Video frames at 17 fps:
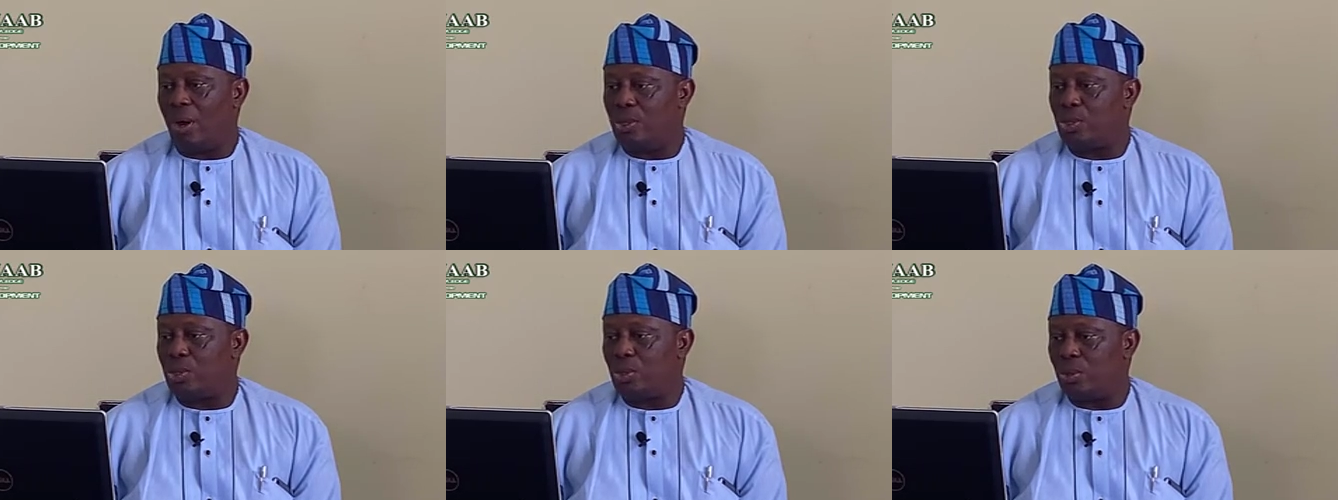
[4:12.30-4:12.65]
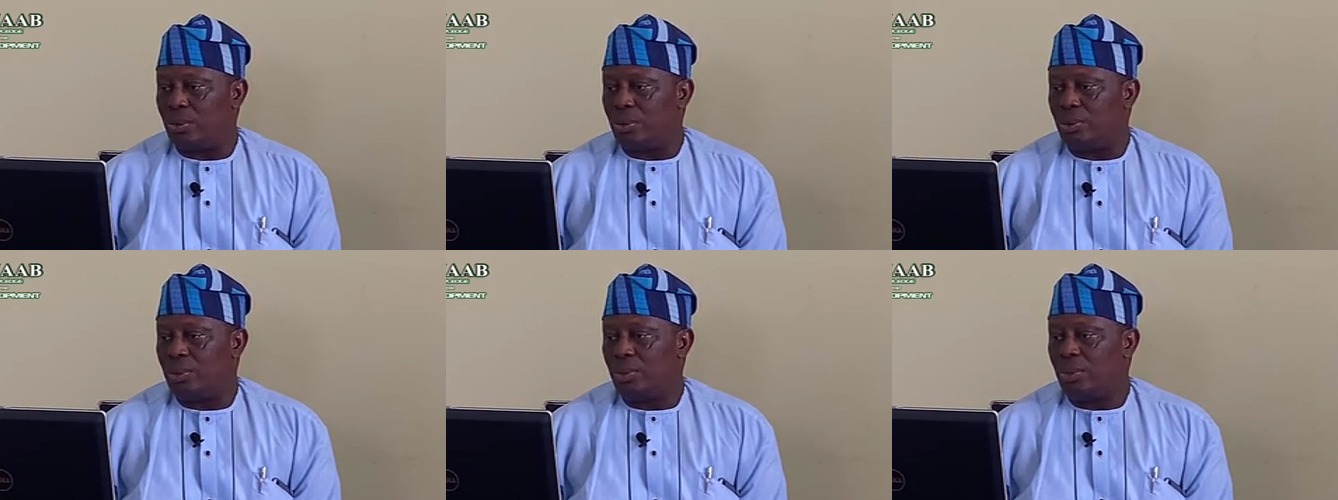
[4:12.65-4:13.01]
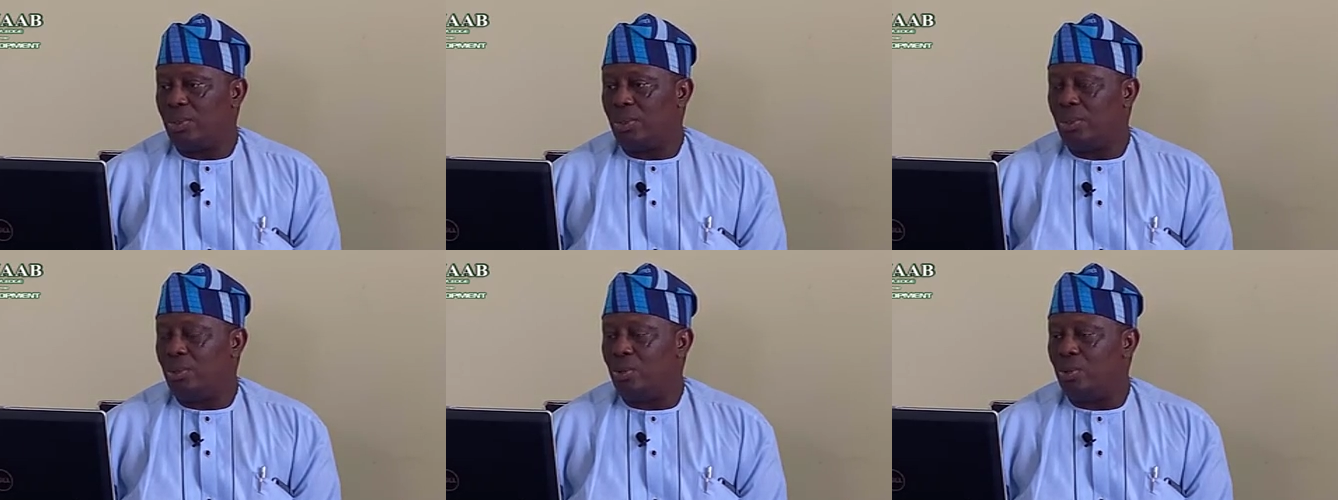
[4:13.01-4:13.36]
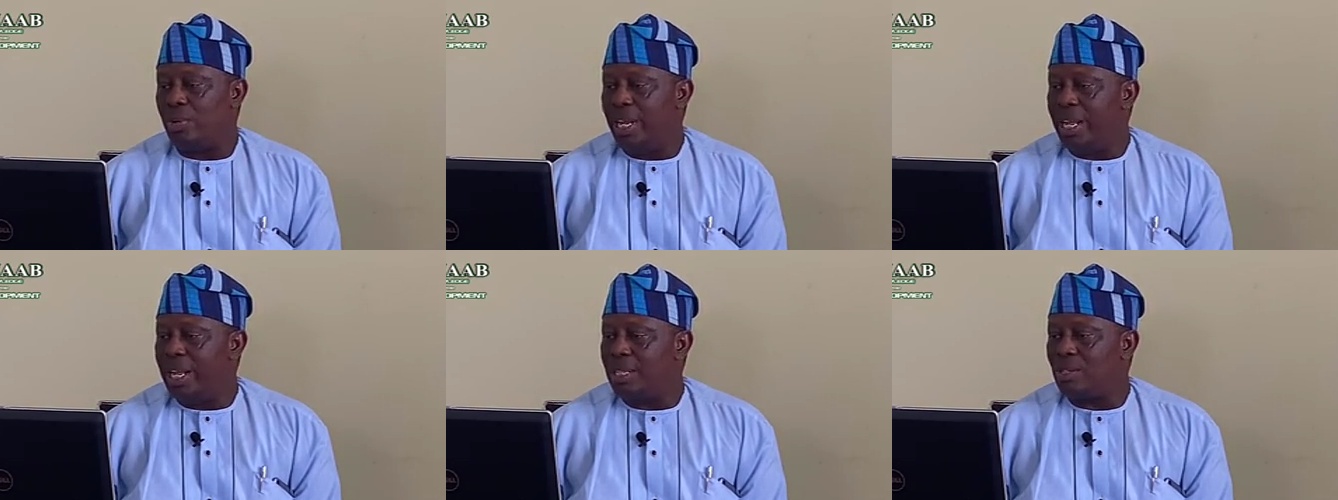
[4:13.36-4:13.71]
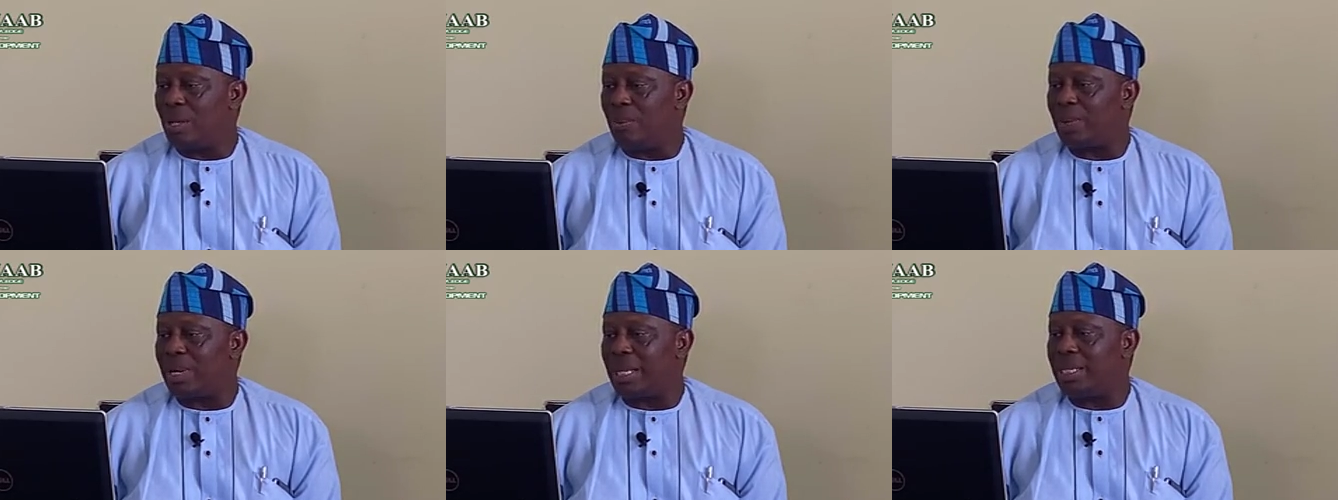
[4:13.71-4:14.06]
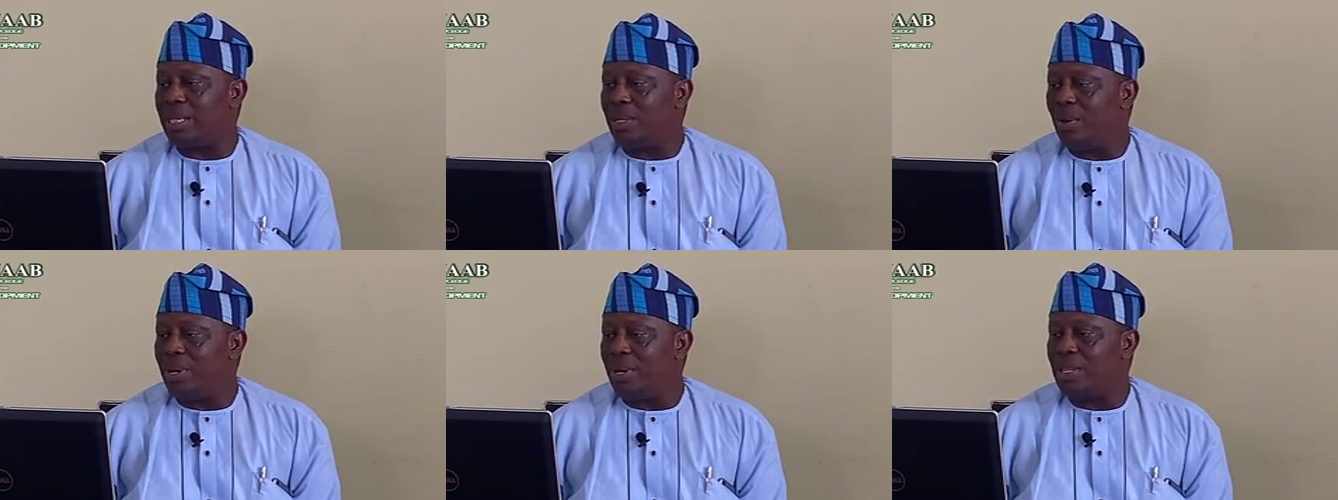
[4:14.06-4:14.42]
Also, you need some
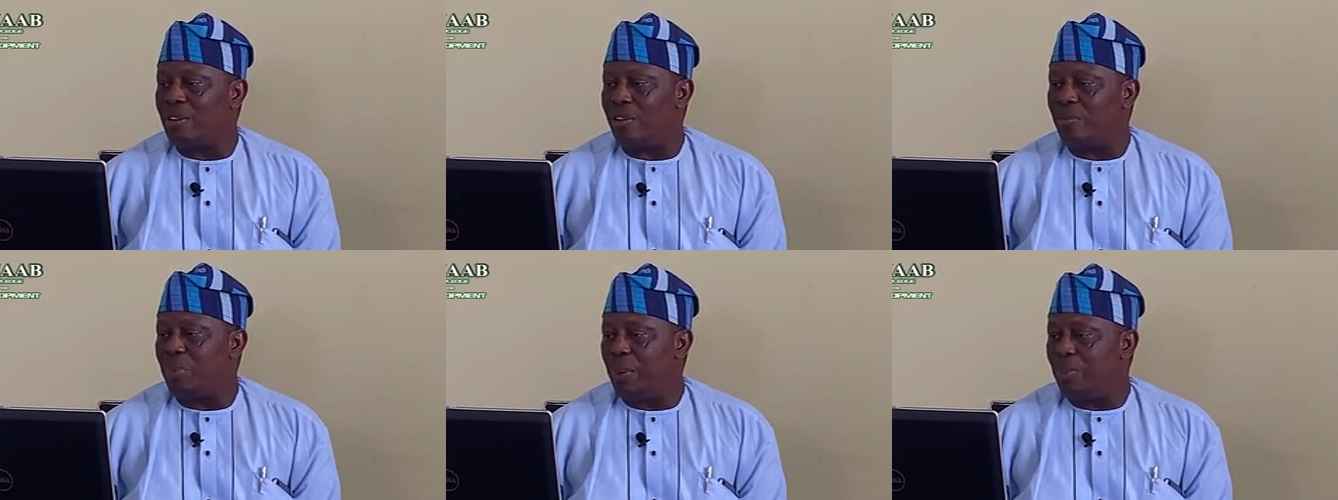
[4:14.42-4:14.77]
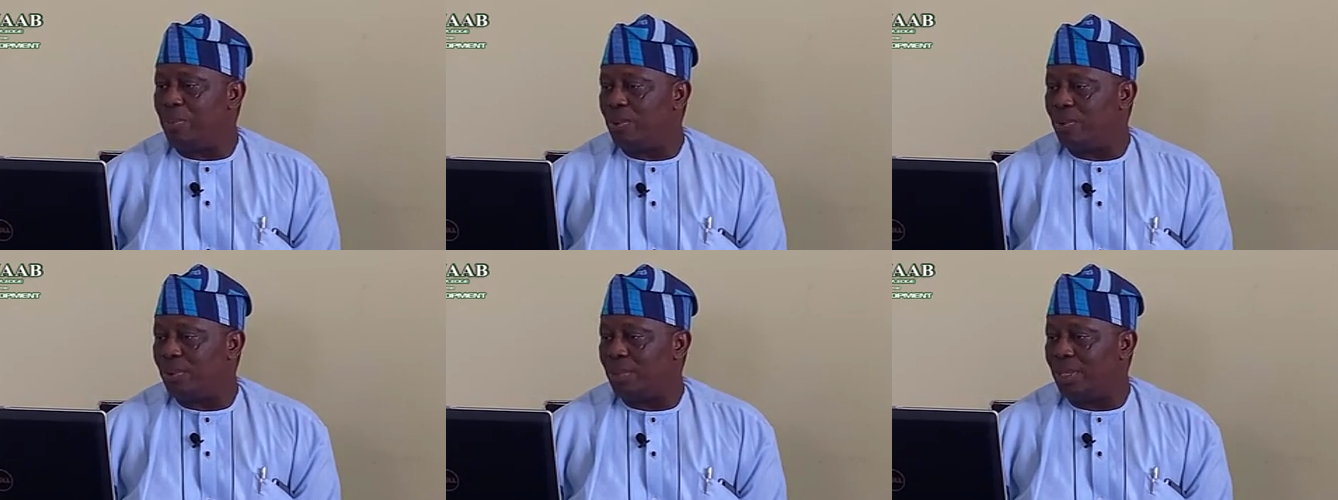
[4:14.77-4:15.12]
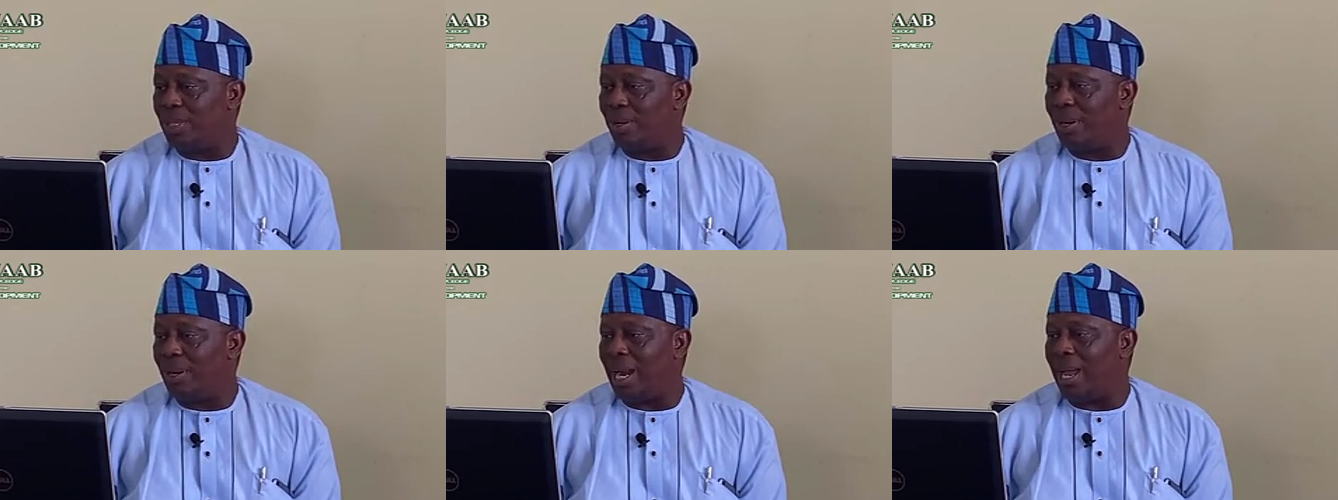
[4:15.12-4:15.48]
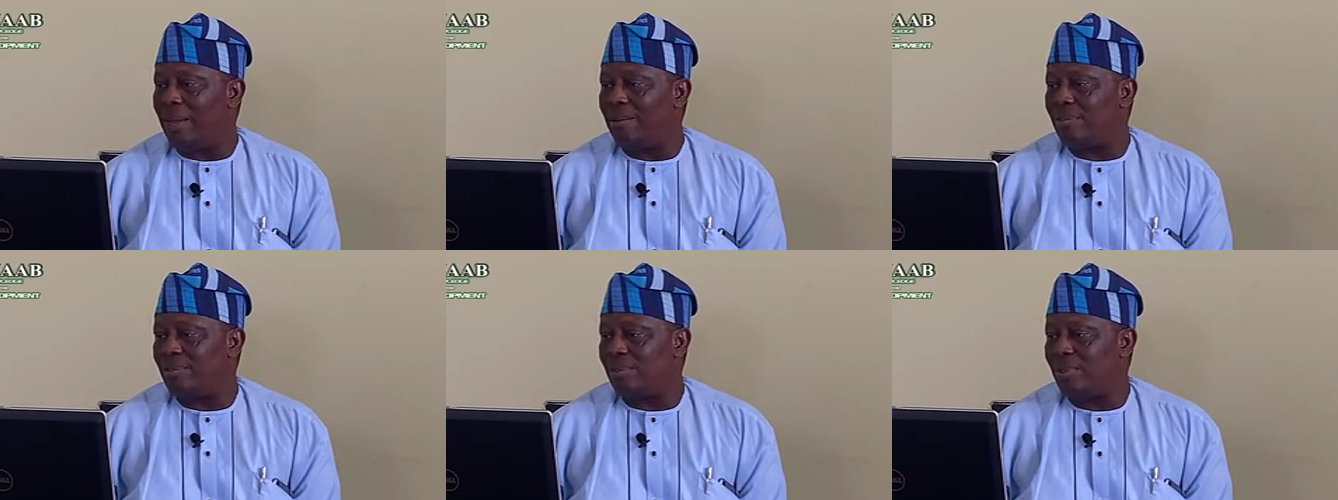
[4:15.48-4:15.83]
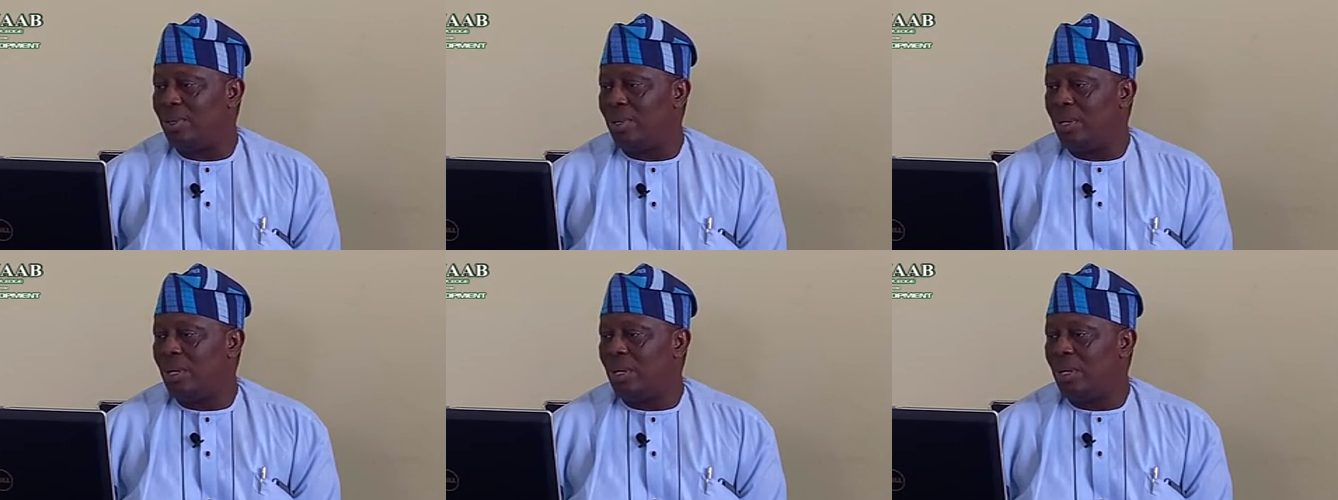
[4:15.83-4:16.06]
categories of people in your life